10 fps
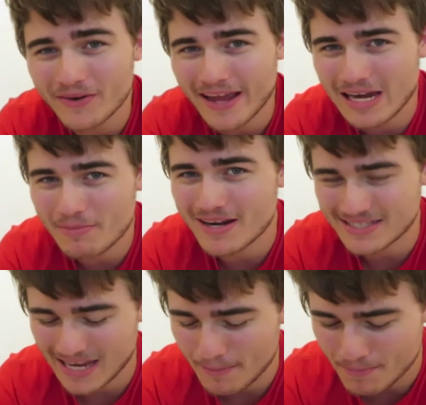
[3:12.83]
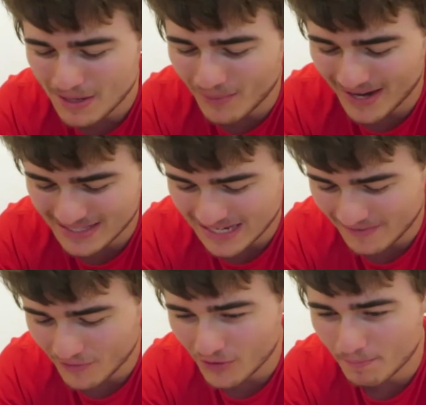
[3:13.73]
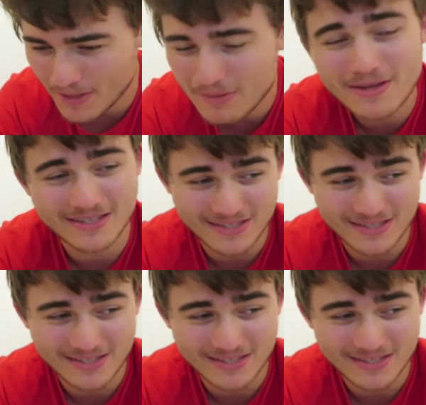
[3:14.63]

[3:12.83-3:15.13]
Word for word: heard anybody say B Y C. I've heard B B